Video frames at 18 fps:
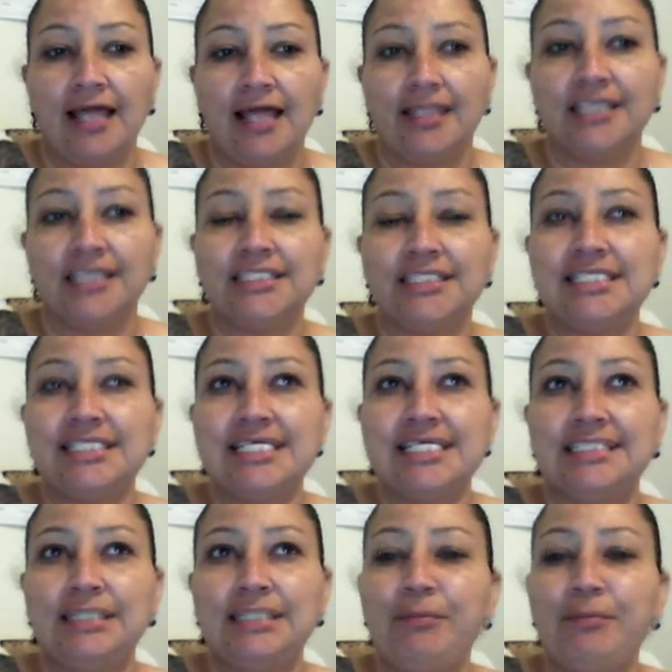The
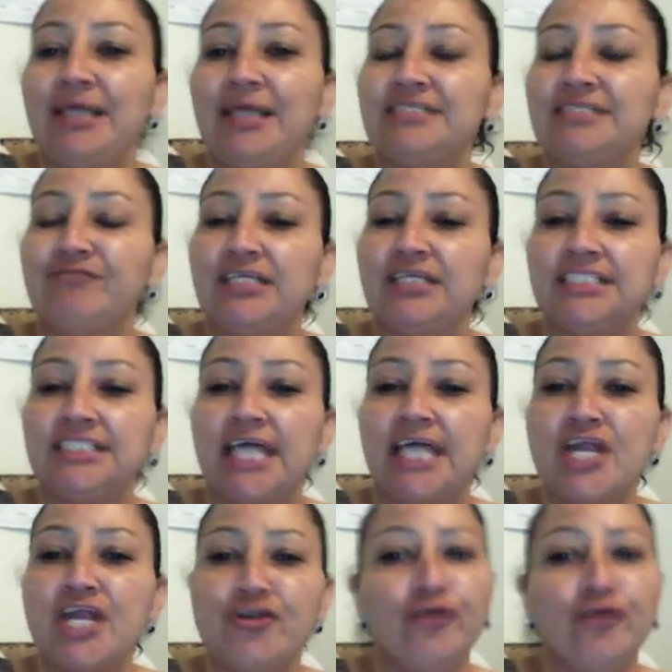CPS
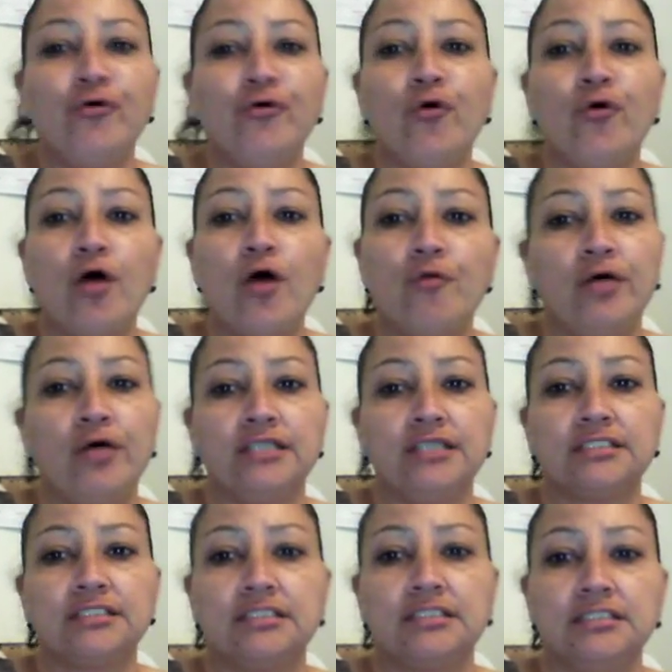investigator knew who I
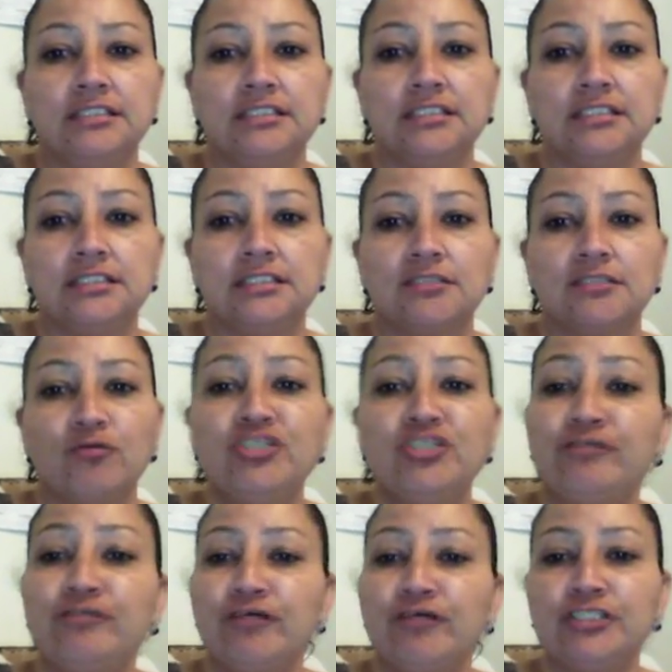was when
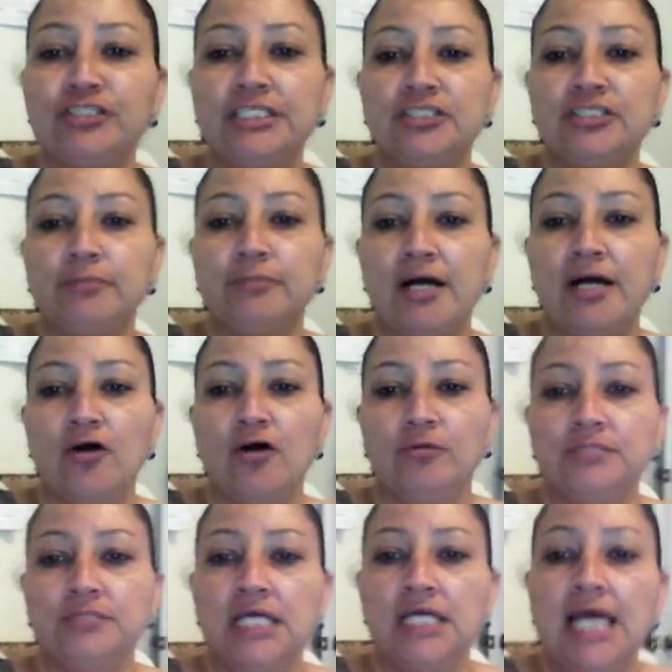she first entered my
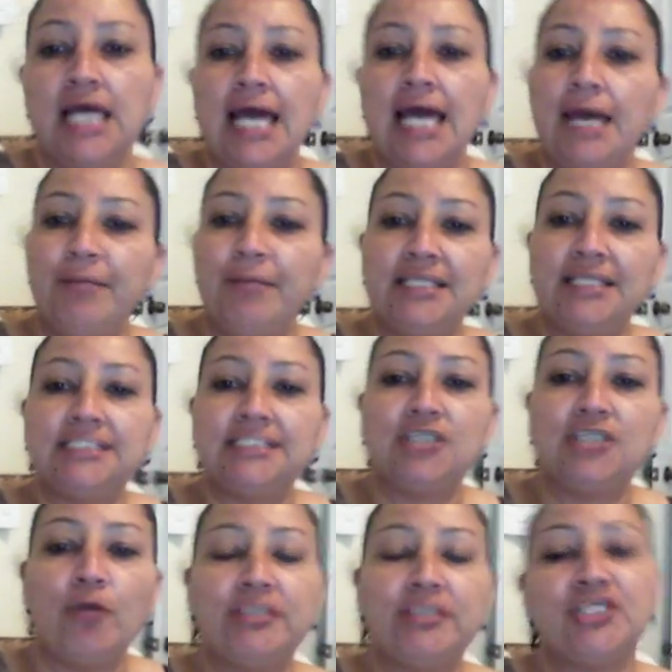home and basically
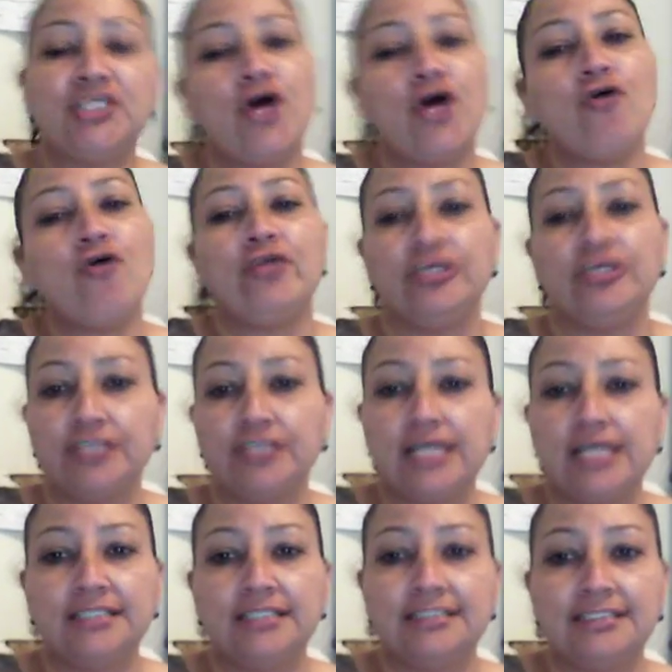told me, so you're
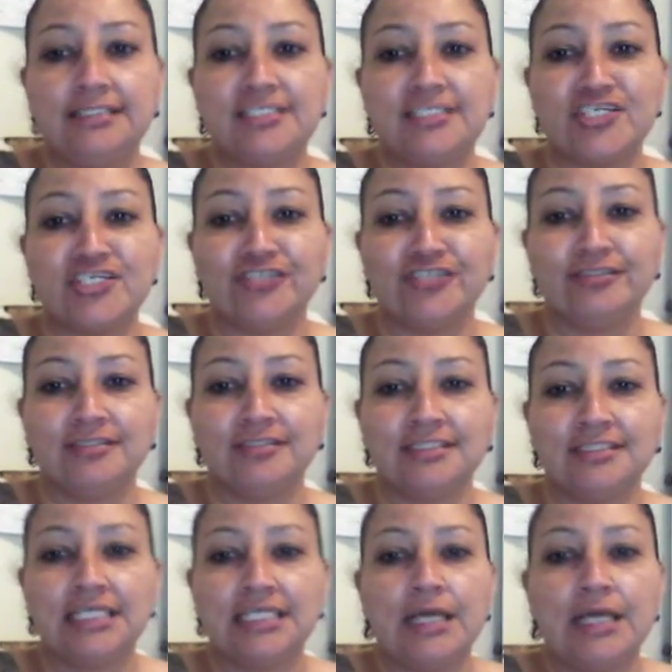Janice's sister.
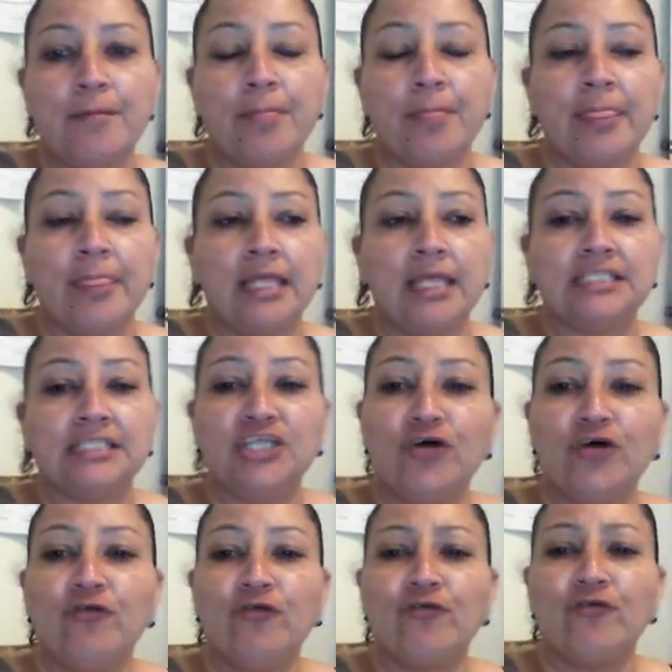
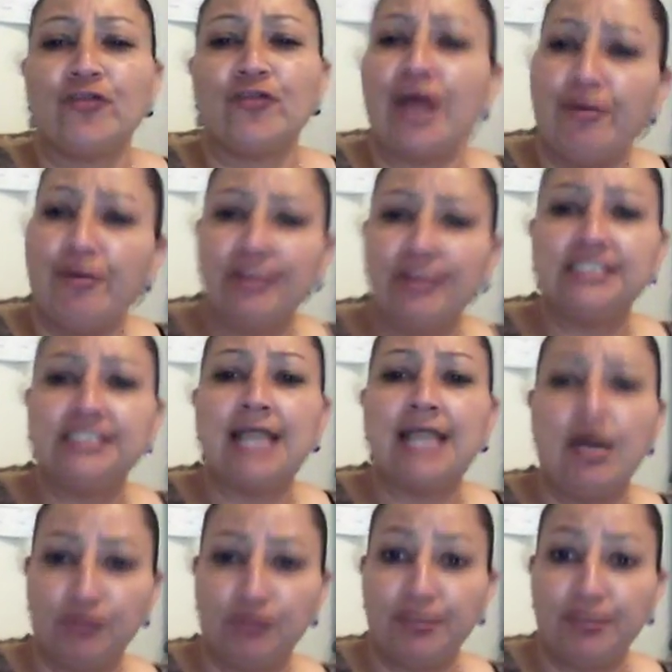So for that reason,
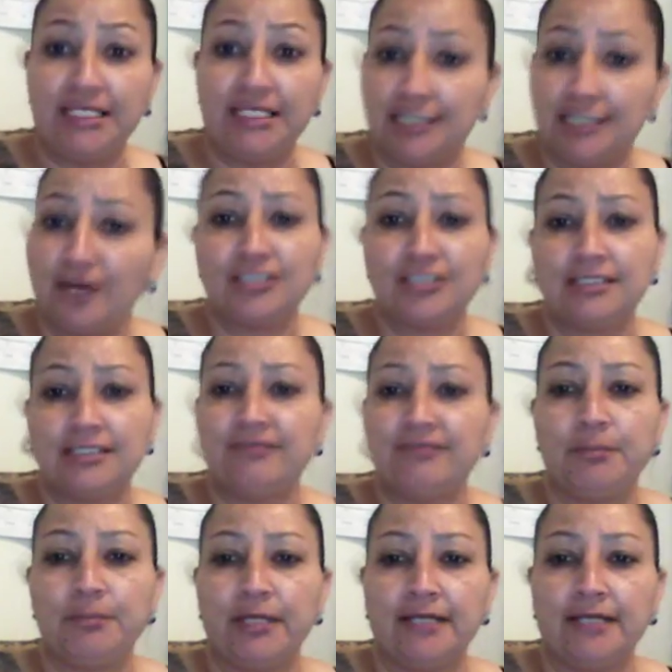I was placed on a
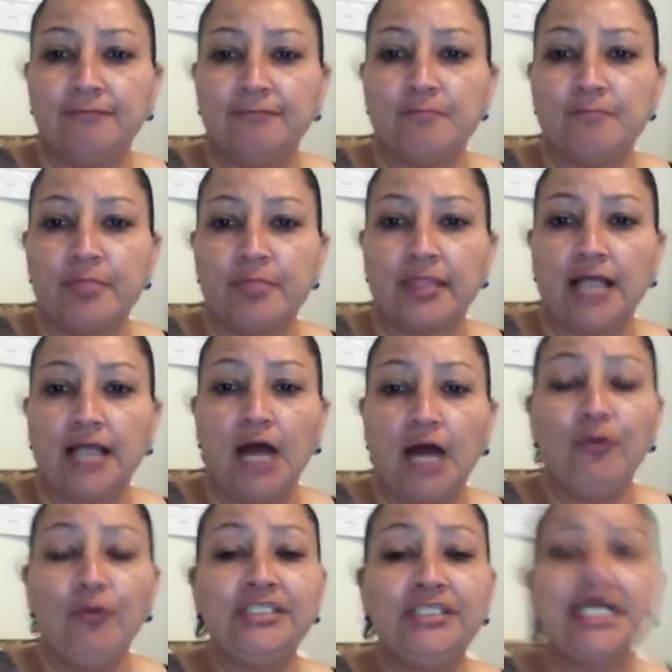safety plan.
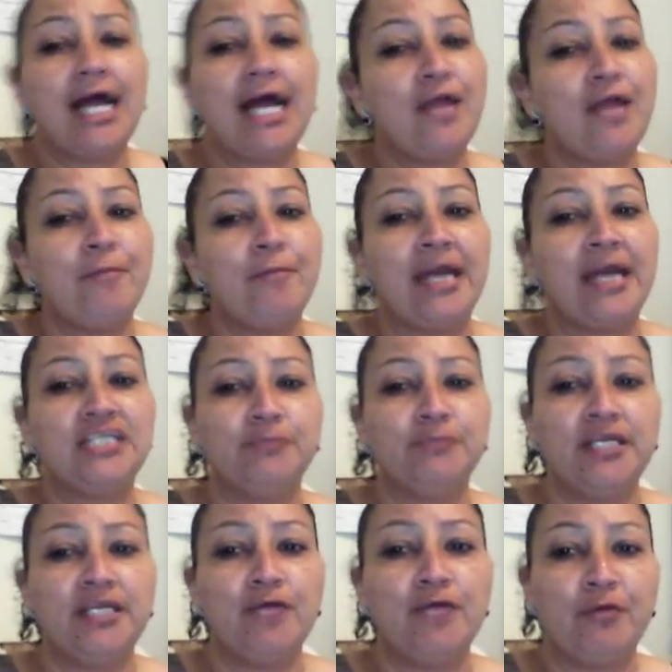I went to higher
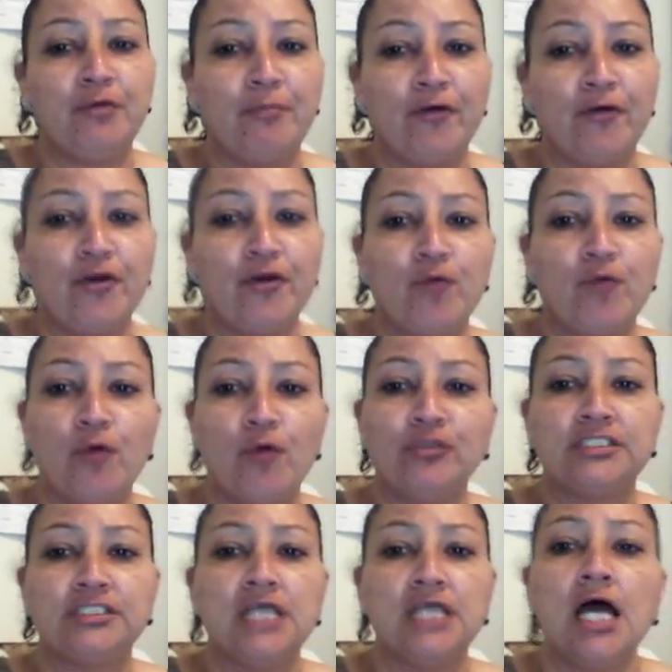management and reported what
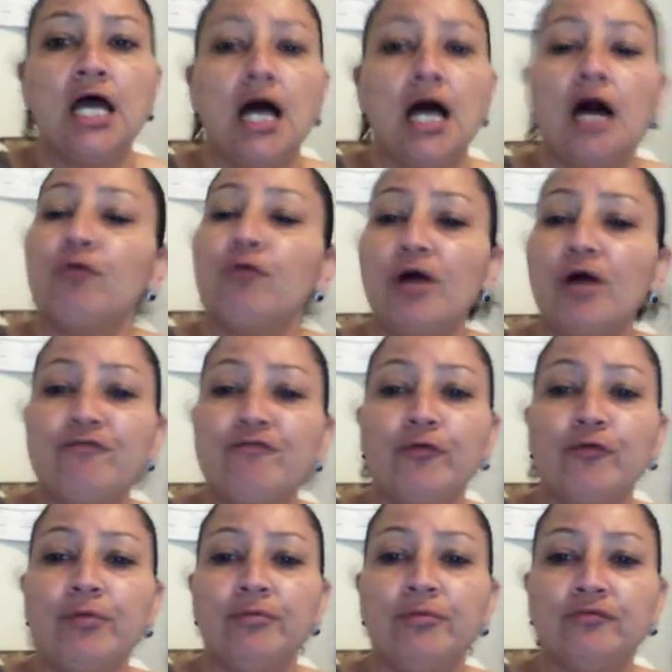was a wrongful
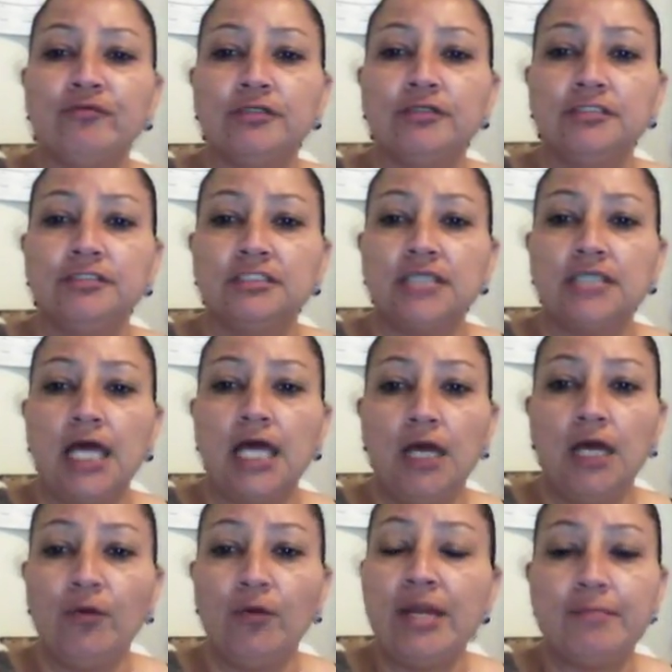removal
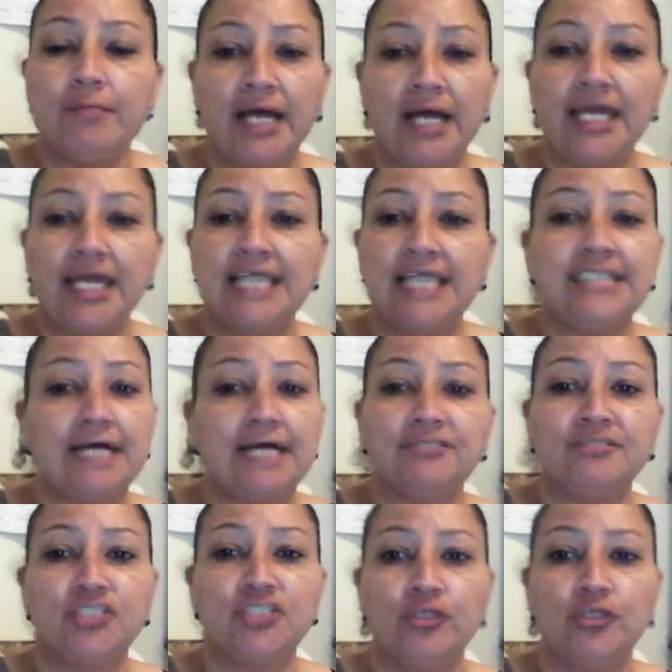and what in my case had
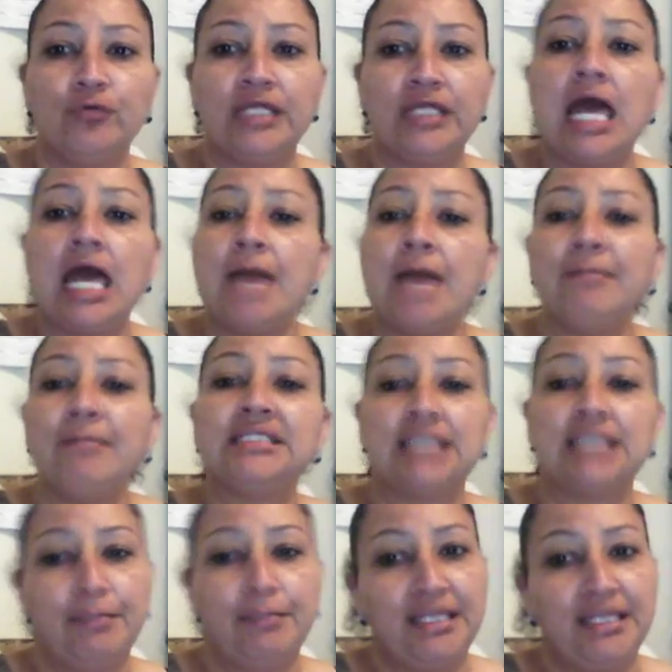to do with Miss
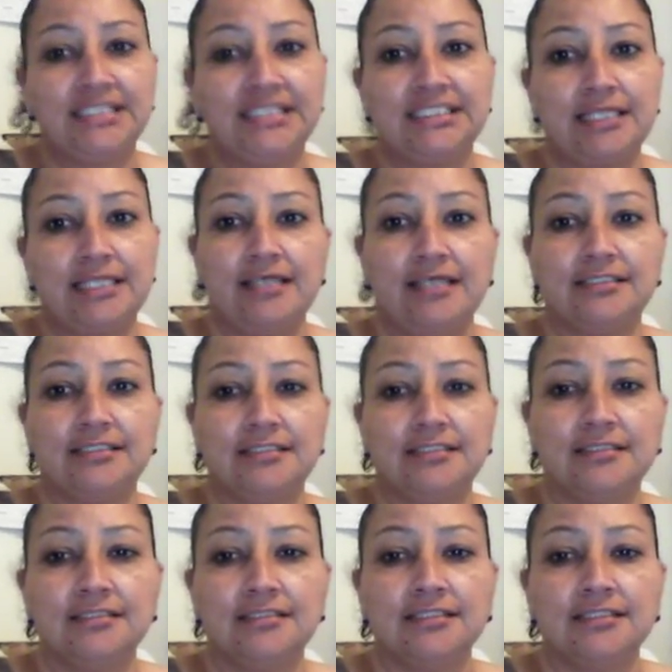Ramirez's case.